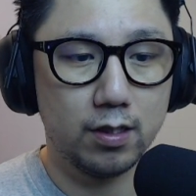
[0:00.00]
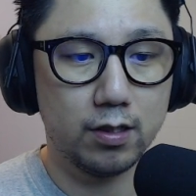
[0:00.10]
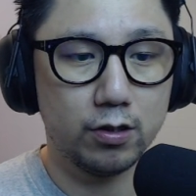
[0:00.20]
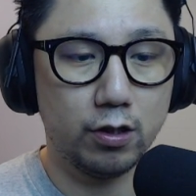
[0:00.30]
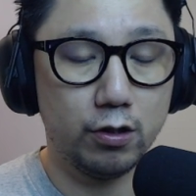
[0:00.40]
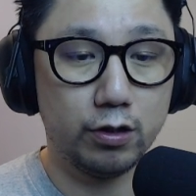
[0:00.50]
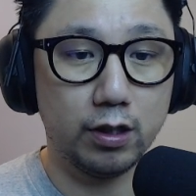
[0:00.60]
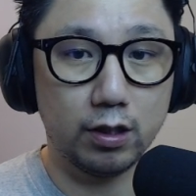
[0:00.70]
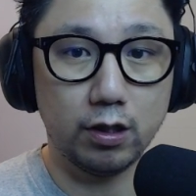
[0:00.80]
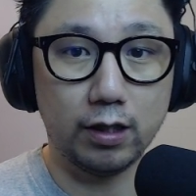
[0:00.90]
So the,
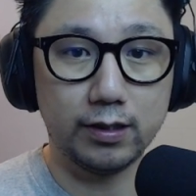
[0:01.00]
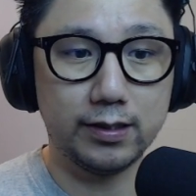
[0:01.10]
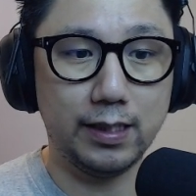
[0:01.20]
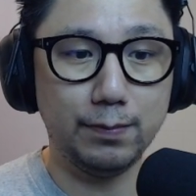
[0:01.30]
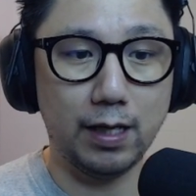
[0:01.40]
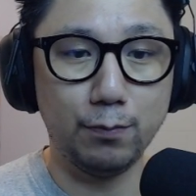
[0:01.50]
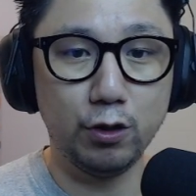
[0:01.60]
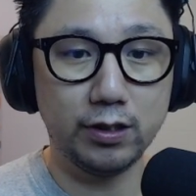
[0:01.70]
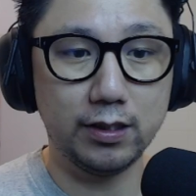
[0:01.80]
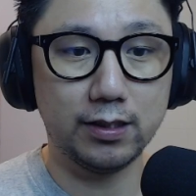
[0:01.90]
like the Steam, I'm
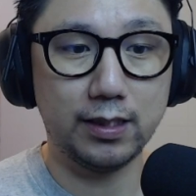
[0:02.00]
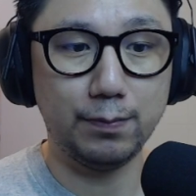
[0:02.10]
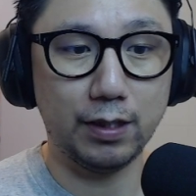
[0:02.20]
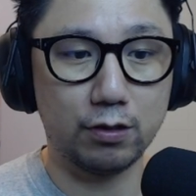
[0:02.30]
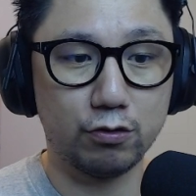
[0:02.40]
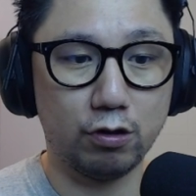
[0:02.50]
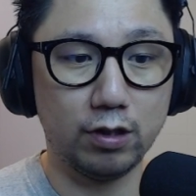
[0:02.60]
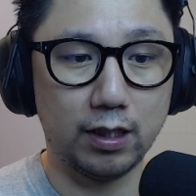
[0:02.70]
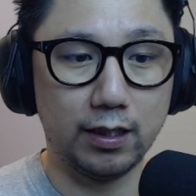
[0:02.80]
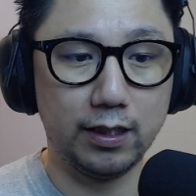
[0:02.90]
using the Steam Deck
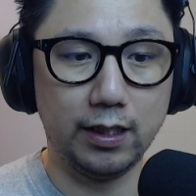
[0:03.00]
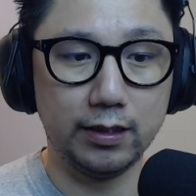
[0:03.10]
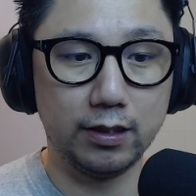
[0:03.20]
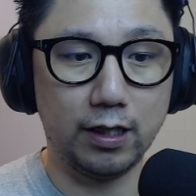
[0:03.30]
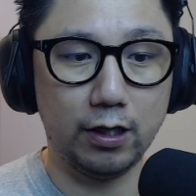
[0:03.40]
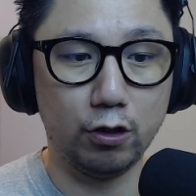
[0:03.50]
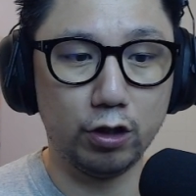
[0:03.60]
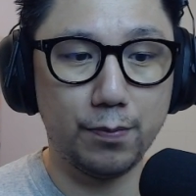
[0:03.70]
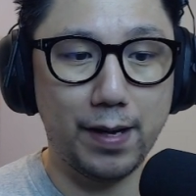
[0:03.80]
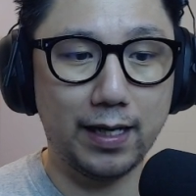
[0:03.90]
controller. It, it like
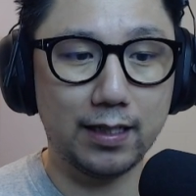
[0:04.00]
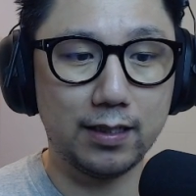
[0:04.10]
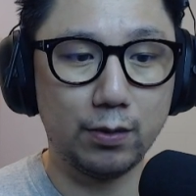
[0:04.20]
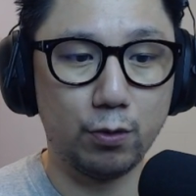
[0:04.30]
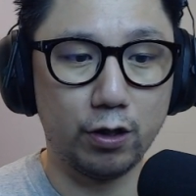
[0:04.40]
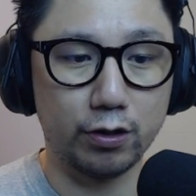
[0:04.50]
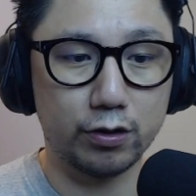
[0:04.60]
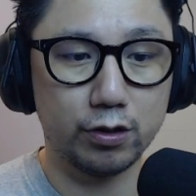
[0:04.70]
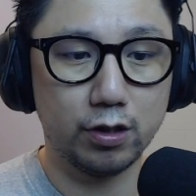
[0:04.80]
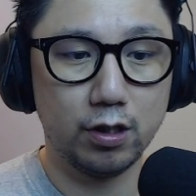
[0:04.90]
automatically
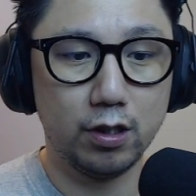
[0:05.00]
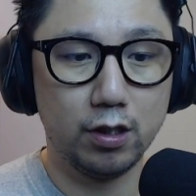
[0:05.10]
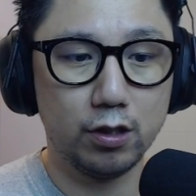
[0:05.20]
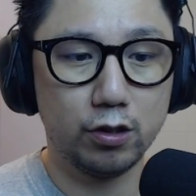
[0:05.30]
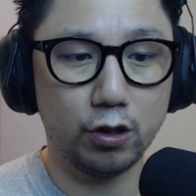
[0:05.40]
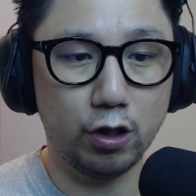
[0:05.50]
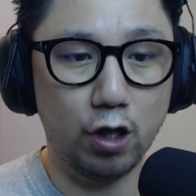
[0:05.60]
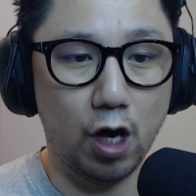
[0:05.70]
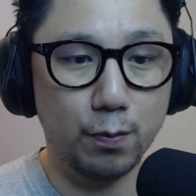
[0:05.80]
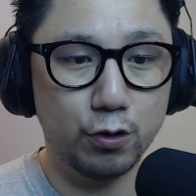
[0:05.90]
works. So go to
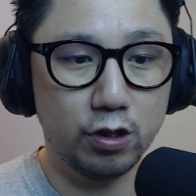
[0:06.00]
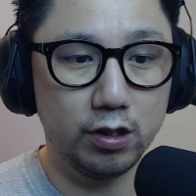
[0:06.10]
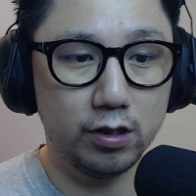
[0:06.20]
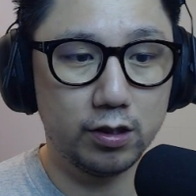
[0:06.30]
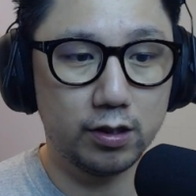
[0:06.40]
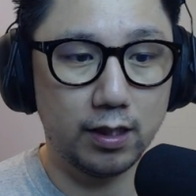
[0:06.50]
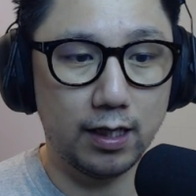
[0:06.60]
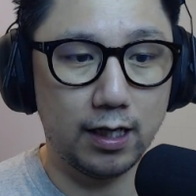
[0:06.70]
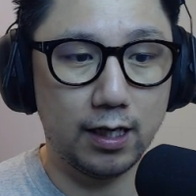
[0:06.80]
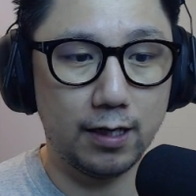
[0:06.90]
options
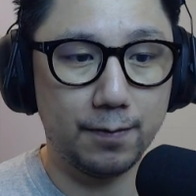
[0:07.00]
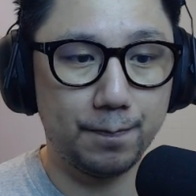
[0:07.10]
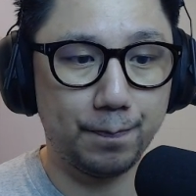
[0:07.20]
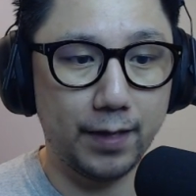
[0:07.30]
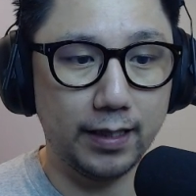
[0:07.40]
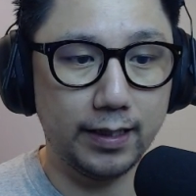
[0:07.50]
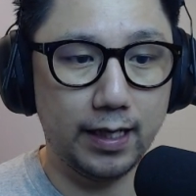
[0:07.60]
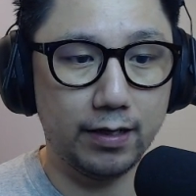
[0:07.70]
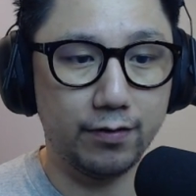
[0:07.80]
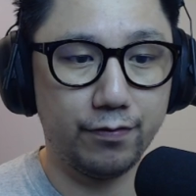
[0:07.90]
um, and
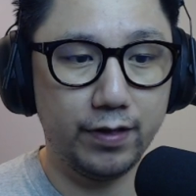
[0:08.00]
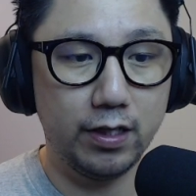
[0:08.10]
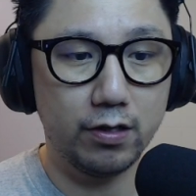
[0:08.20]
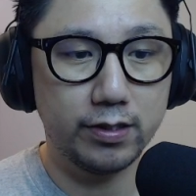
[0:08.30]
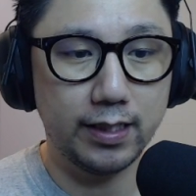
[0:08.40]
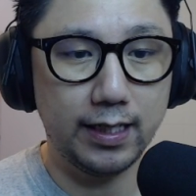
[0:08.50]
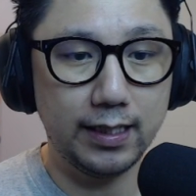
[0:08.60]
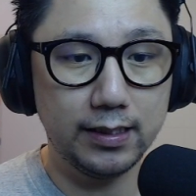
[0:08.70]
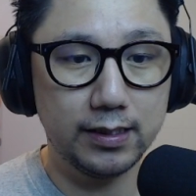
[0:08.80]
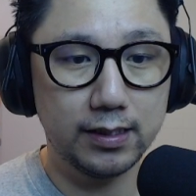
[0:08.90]
then video
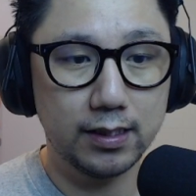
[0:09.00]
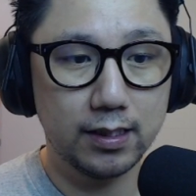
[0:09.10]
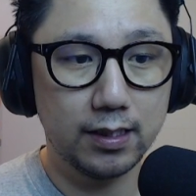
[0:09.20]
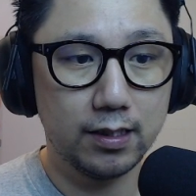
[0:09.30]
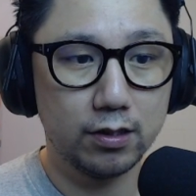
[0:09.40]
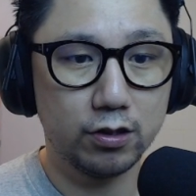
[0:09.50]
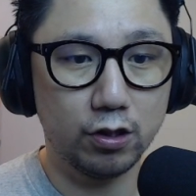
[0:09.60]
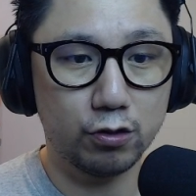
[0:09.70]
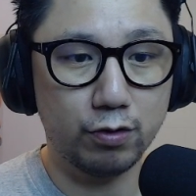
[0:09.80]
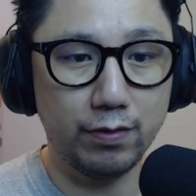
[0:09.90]
settings. So
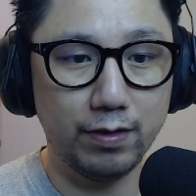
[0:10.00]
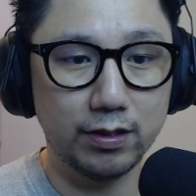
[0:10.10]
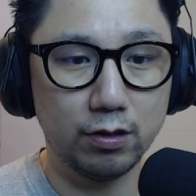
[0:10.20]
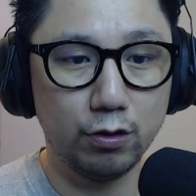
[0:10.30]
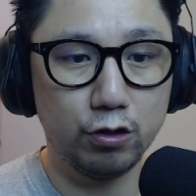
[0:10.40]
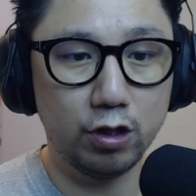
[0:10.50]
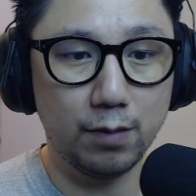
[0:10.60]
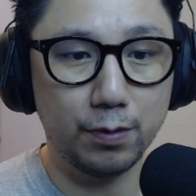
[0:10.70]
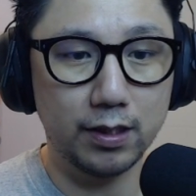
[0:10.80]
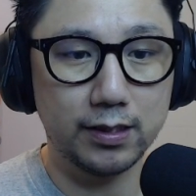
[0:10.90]
screen resolution, I'm
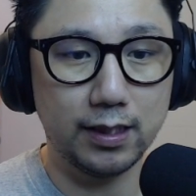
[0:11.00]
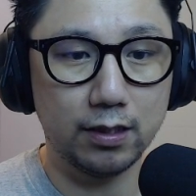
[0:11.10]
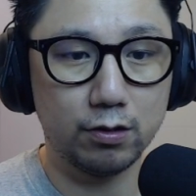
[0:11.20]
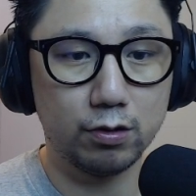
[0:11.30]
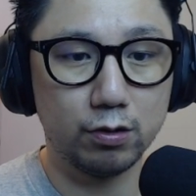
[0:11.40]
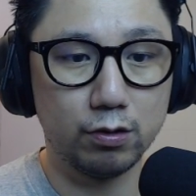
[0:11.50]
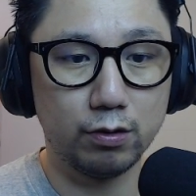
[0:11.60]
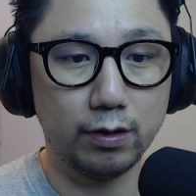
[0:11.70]
gonna set it to